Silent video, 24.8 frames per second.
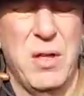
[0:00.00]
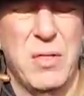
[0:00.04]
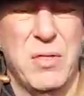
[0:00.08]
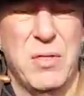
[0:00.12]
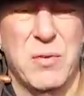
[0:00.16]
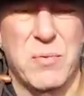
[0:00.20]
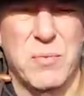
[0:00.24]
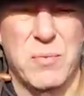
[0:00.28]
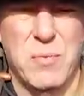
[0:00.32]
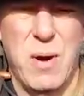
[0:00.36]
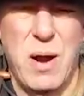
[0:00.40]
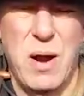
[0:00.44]

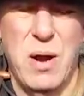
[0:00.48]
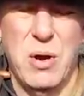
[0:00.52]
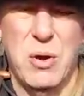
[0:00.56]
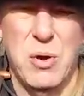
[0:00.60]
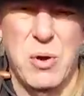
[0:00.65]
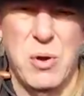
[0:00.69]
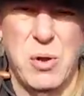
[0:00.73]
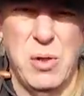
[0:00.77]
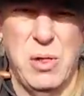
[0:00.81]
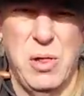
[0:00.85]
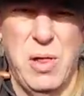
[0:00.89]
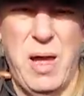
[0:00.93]
the rail
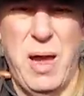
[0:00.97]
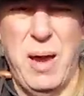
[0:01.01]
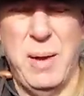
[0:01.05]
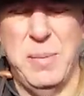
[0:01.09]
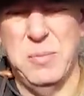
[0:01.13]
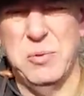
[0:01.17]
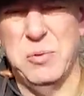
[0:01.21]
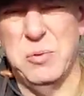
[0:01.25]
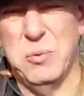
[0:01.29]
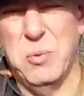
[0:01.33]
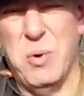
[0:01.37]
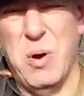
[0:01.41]

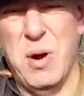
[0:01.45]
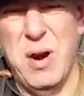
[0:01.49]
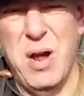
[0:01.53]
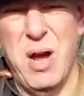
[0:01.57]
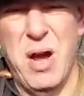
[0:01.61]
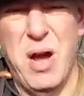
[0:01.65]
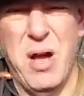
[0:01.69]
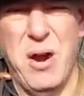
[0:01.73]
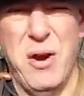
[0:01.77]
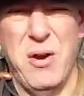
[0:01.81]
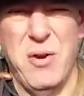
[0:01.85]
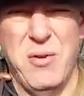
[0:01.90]
climbs
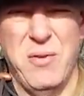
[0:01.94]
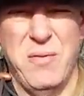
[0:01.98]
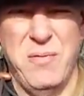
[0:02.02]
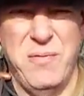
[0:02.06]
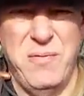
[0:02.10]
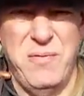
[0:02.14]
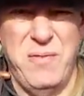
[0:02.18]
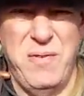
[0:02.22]
100